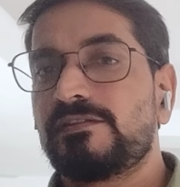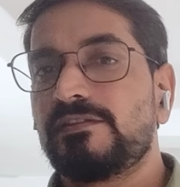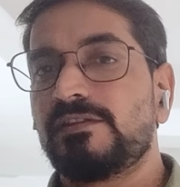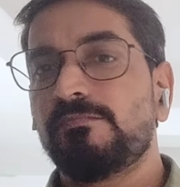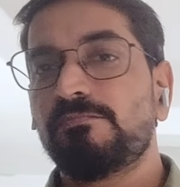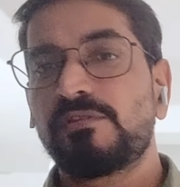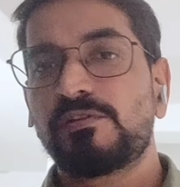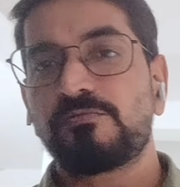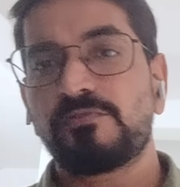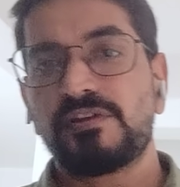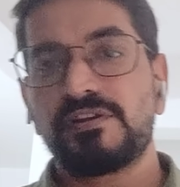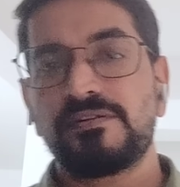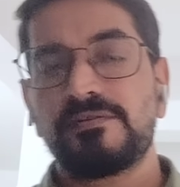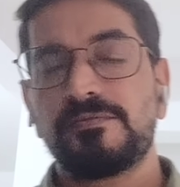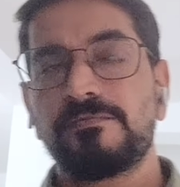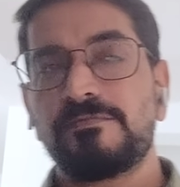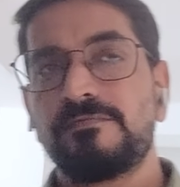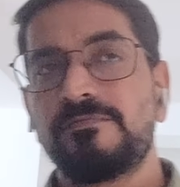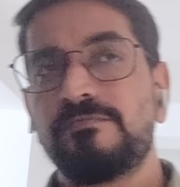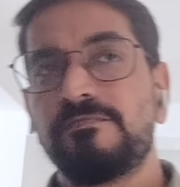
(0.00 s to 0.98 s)
Number one,
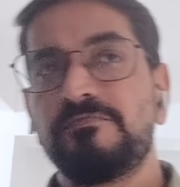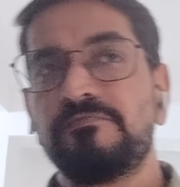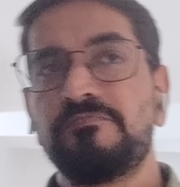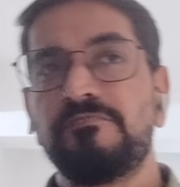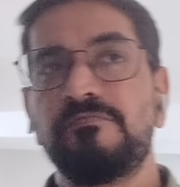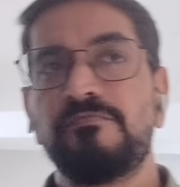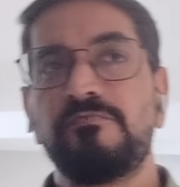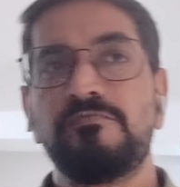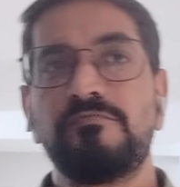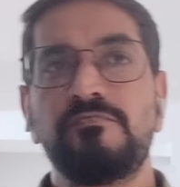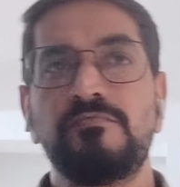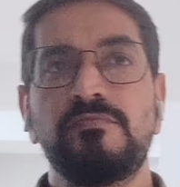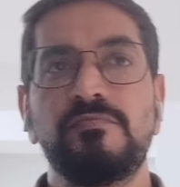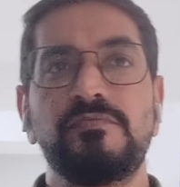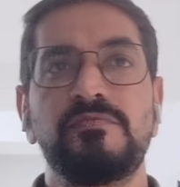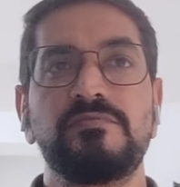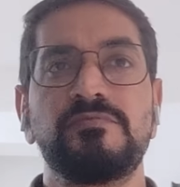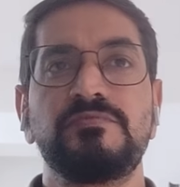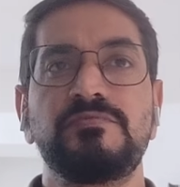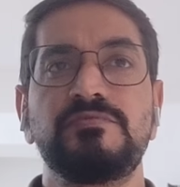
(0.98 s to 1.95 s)

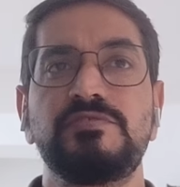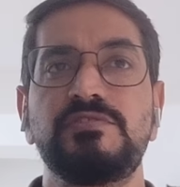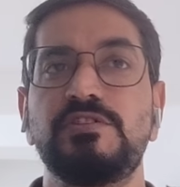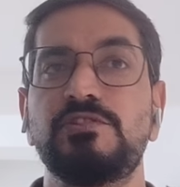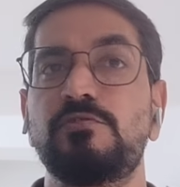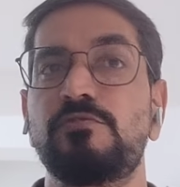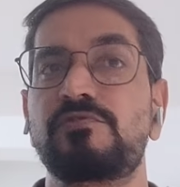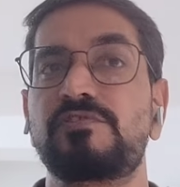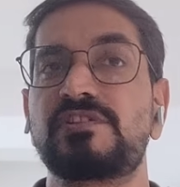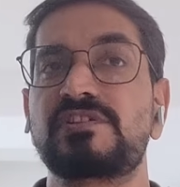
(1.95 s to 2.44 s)
zero